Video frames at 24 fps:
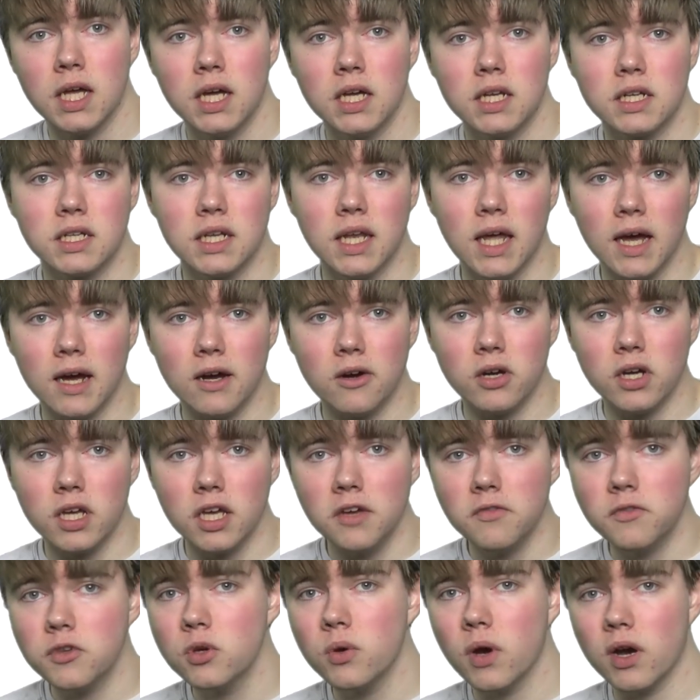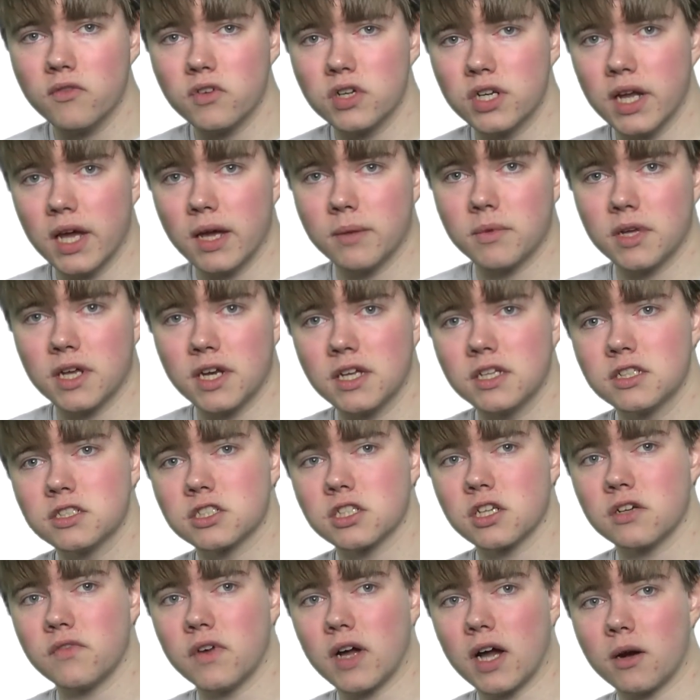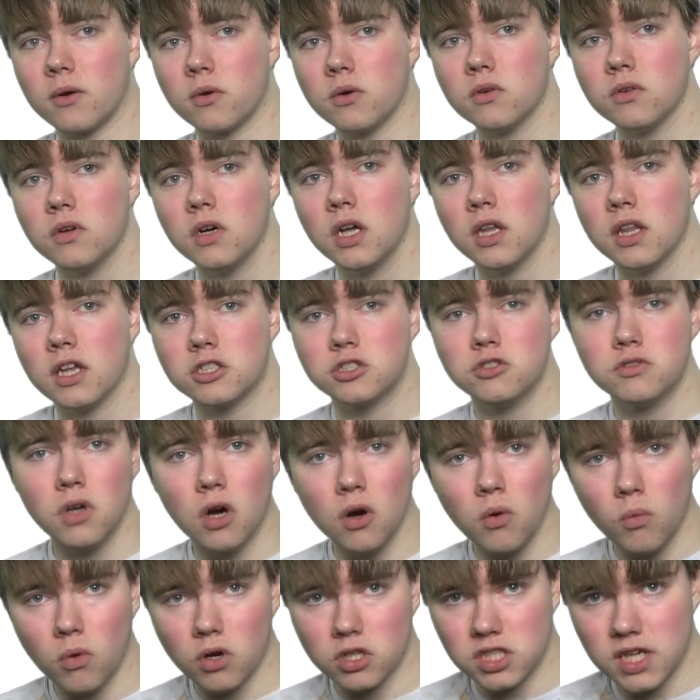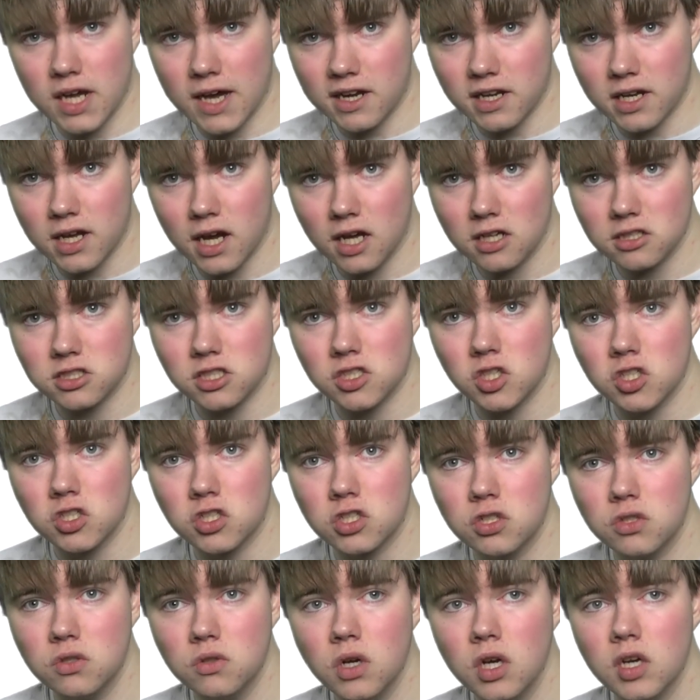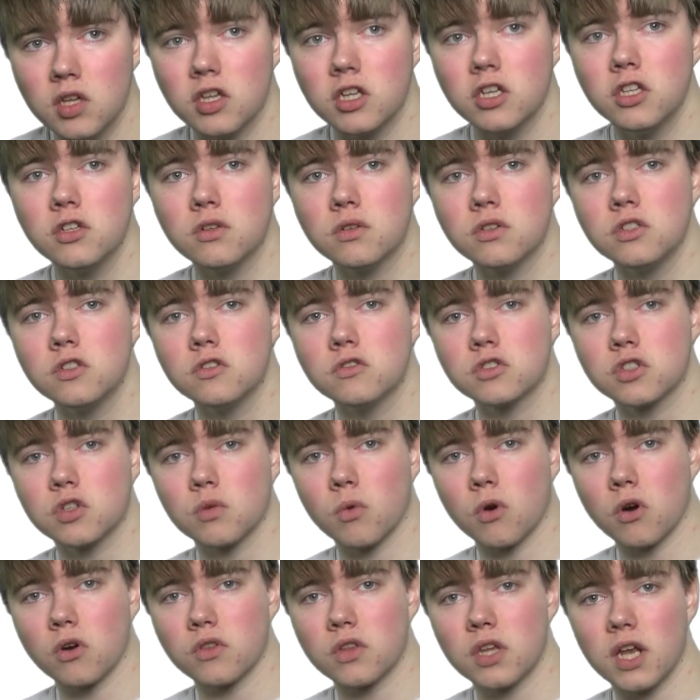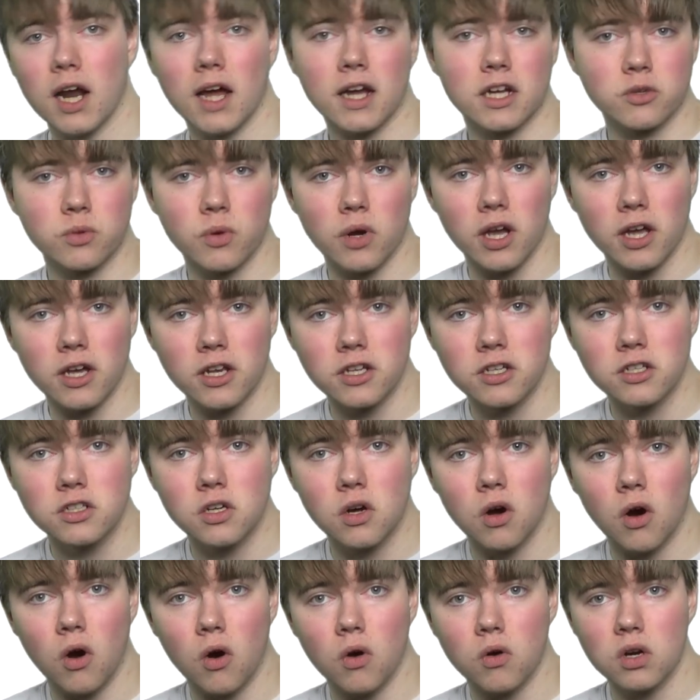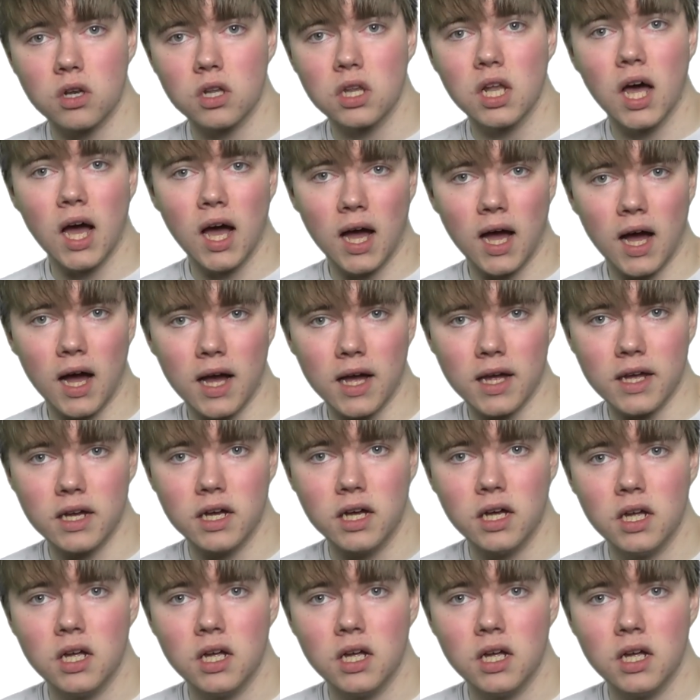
Now, if you have a name that ends in a vowel that you don't want to add a consonant to, then you can use the word that I created called lahai.